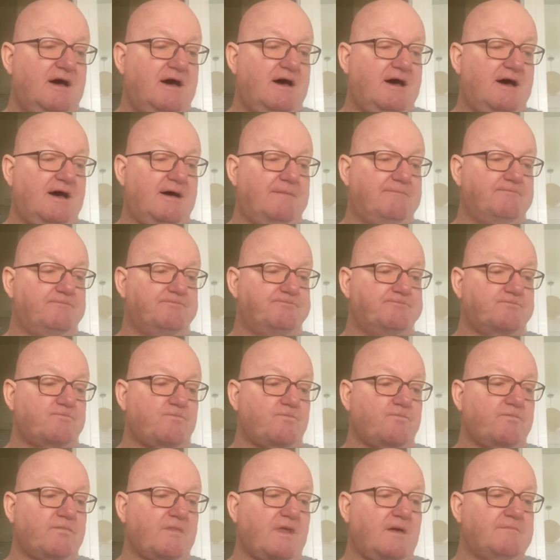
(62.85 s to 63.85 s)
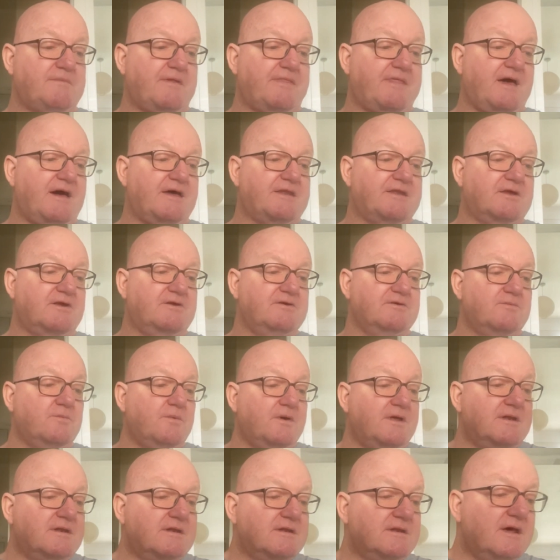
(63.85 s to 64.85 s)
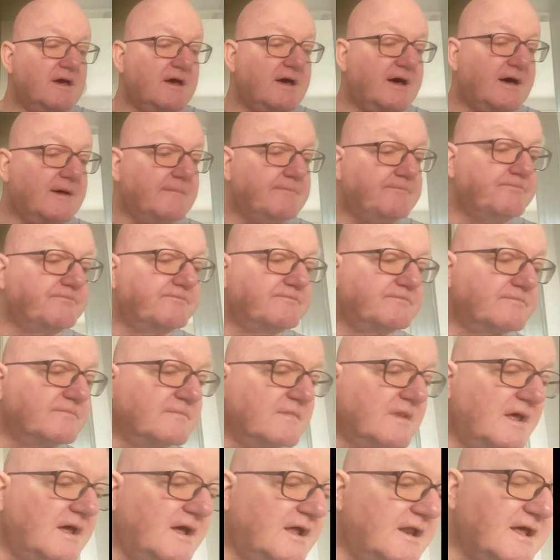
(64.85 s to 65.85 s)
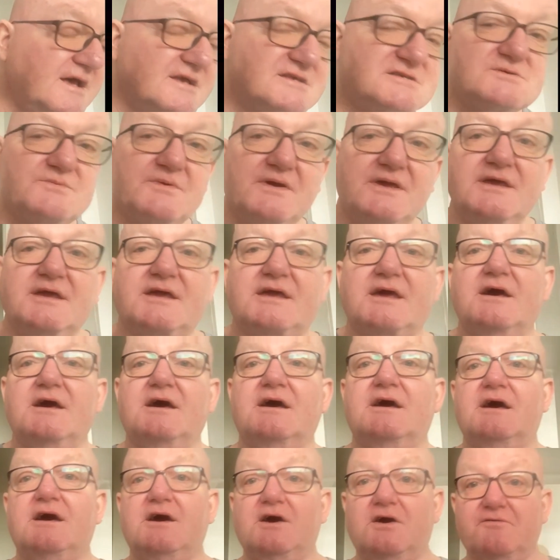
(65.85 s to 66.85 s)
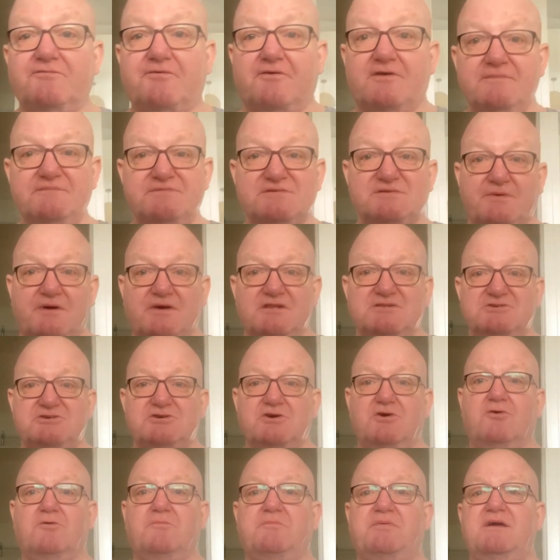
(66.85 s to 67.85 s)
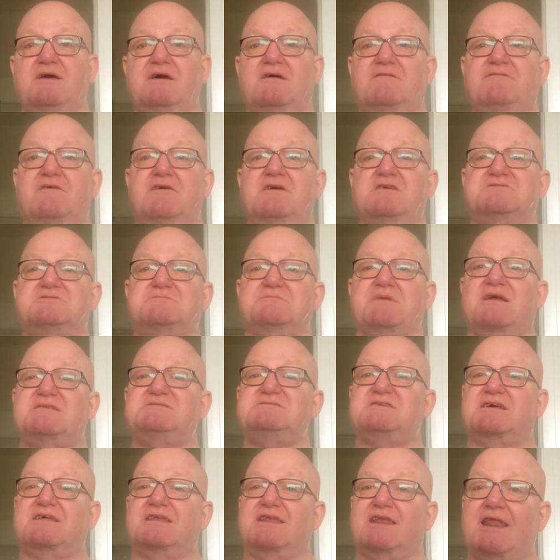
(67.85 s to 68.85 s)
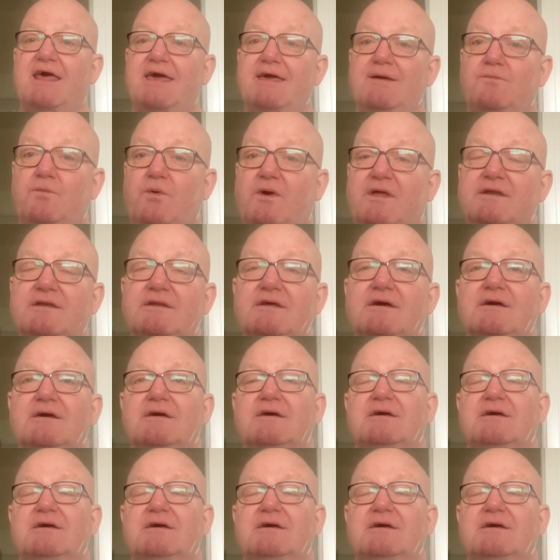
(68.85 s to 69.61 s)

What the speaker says: But they had a good win last week over Ipswich, albeit a very dramatic and late win.